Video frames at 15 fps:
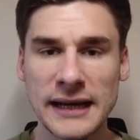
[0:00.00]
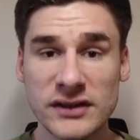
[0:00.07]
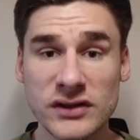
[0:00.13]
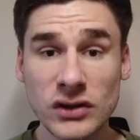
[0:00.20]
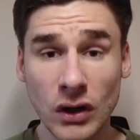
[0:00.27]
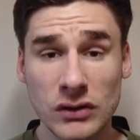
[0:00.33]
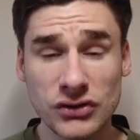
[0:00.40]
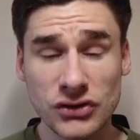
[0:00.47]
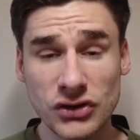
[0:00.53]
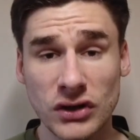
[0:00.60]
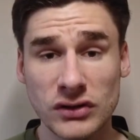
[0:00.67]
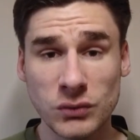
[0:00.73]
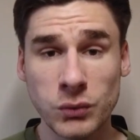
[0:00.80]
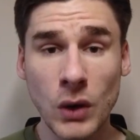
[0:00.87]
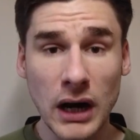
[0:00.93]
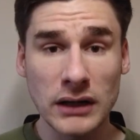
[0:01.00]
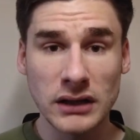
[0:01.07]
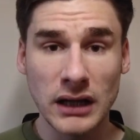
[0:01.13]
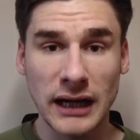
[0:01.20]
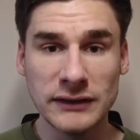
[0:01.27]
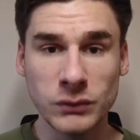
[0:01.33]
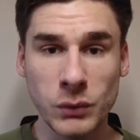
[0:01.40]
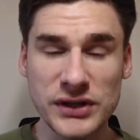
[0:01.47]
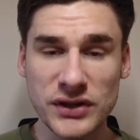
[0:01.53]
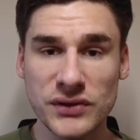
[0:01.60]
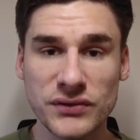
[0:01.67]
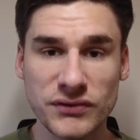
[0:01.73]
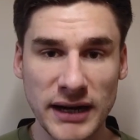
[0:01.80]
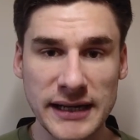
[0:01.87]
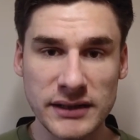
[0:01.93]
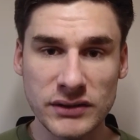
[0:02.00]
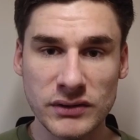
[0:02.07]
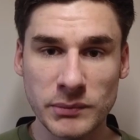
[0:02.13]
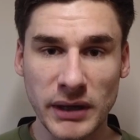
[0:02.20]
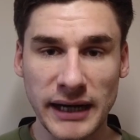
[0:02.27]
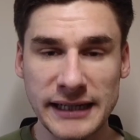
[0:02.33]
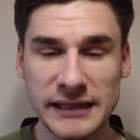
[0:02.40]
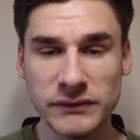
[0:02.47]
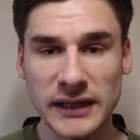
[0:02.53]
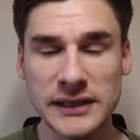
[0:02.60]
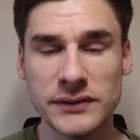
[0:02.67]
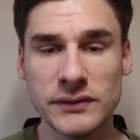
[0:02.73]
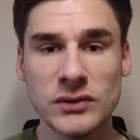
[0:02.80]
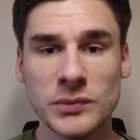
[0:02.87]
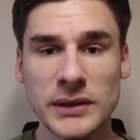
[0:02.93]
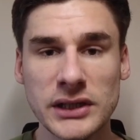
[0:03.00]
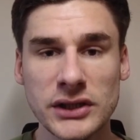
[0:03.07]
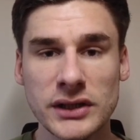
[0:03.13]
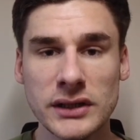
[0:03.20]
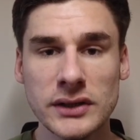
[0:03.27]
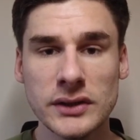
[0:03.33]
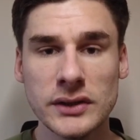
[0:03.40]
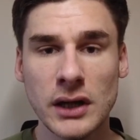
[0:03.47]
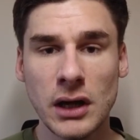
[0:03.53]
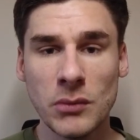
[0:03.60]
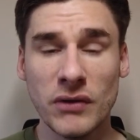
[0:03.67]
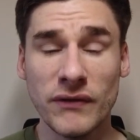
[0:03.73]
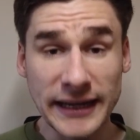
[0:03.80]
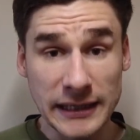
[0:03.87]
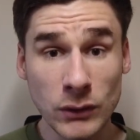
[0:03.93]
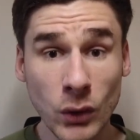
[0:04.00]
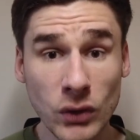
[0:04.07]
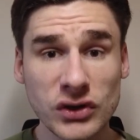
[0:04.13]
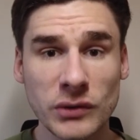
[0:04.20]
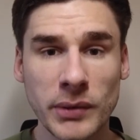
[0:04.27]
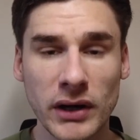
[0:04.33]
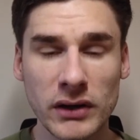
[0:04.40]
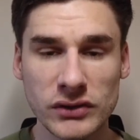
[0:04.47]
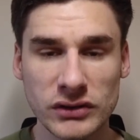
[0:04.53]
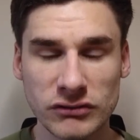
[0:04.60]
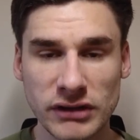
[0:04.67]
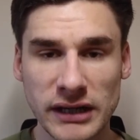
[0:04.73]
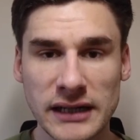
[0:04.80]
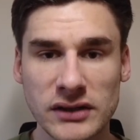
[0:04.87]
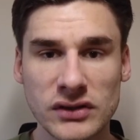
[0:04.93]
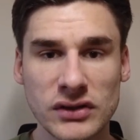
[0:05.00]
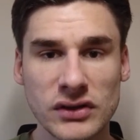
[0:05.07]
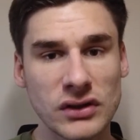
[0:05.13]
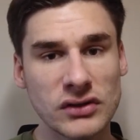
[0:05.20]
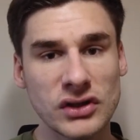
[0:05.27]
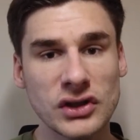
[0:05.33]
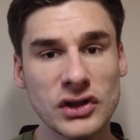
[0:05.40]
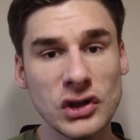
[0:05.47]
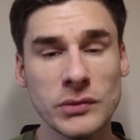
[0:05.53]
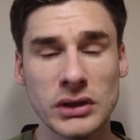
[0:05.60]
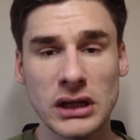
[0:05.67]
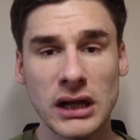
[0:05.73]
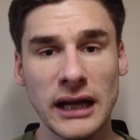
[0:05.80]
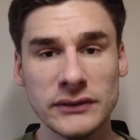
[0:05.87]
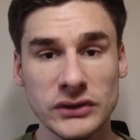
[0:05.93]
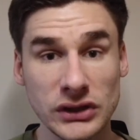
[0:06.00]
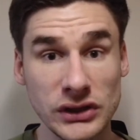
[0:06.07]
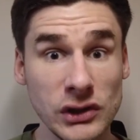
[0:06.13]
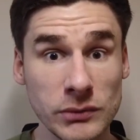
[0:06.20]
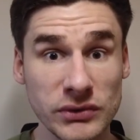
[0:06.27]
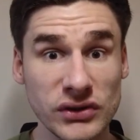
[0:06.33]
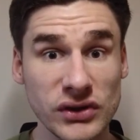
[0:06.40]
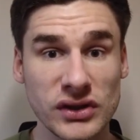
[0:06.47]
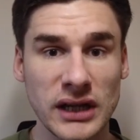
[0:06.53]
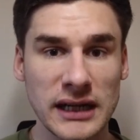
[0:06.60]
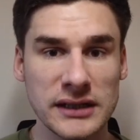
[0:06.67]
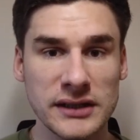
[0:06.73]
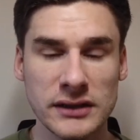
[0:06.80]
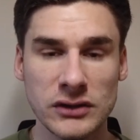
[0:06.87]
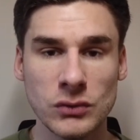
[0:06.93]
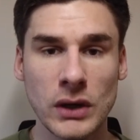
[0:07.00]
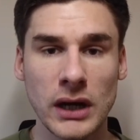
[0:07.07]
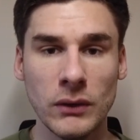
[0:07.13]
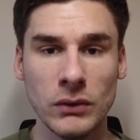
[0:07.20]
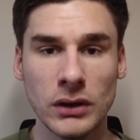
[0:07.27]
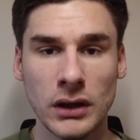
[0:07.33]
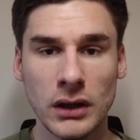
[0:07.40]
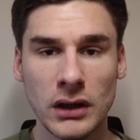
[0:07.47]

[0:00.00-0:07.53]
It's not just wildlife which is threatened by invasive species, but they can also pose a risk to human life and human society as well.